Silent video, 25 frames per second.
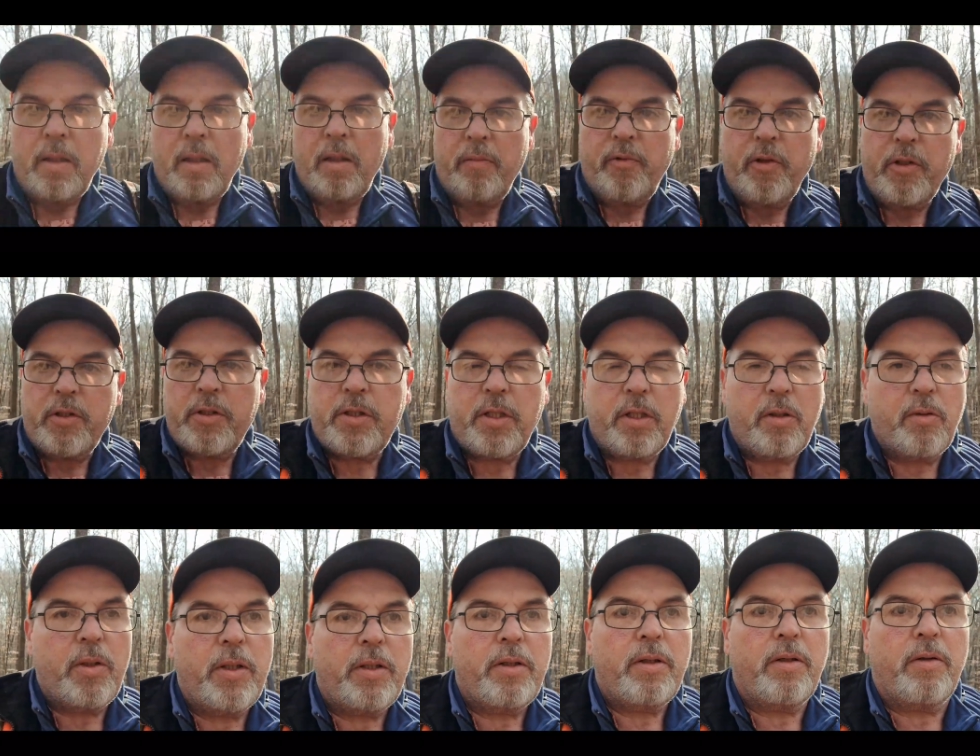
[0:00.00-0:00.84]
If it's
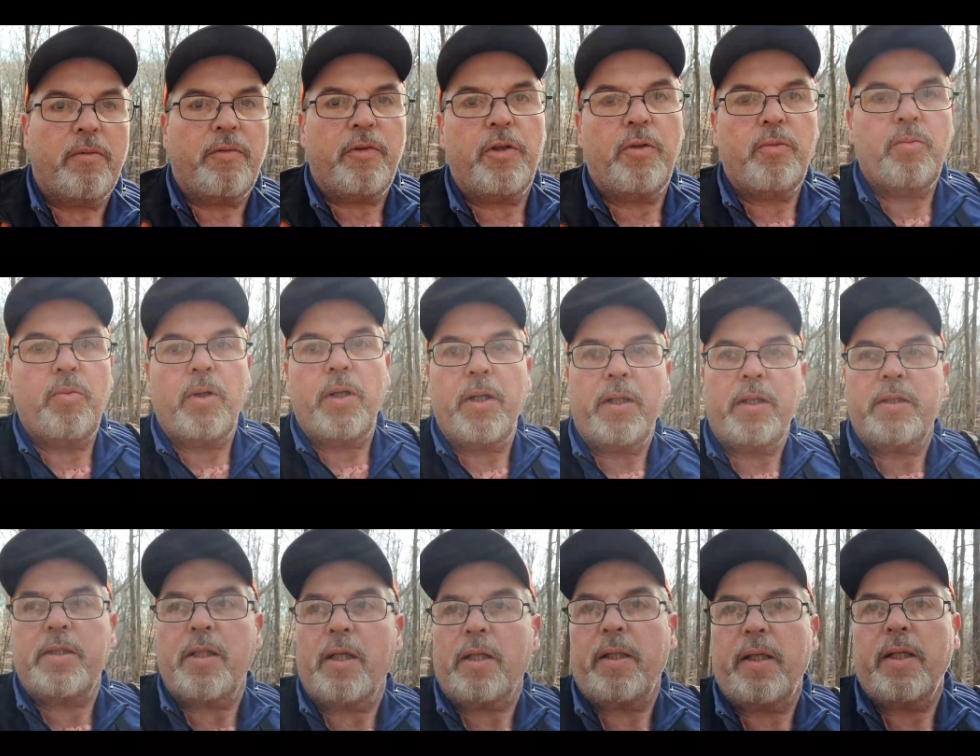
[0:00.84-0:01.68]
still here in a few
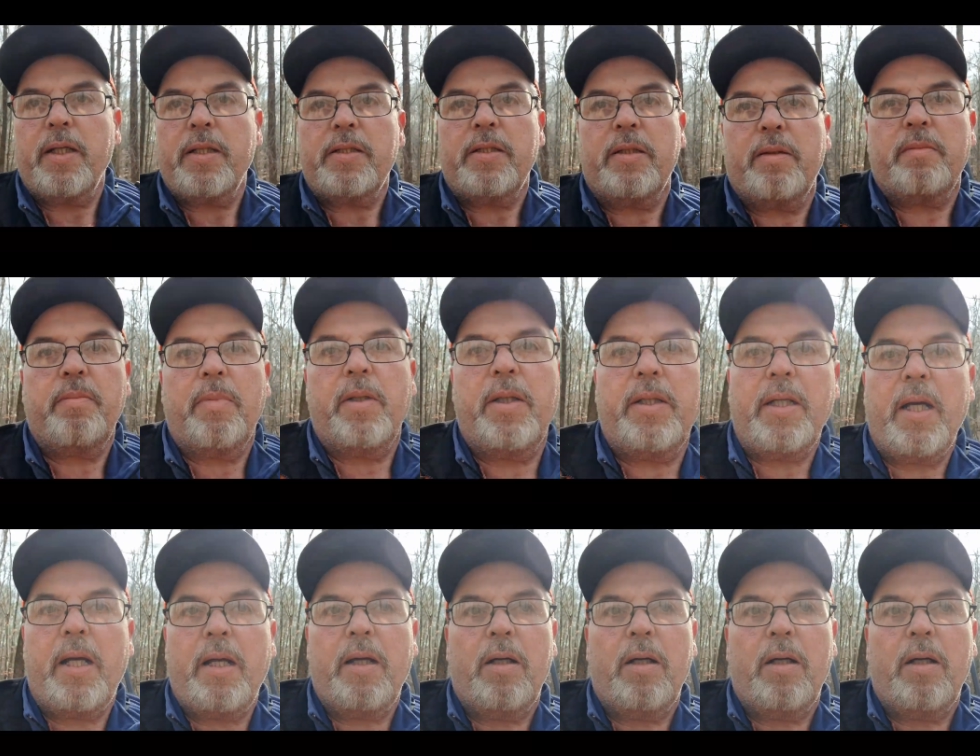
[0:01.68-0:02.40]
weeks, I guess it'll be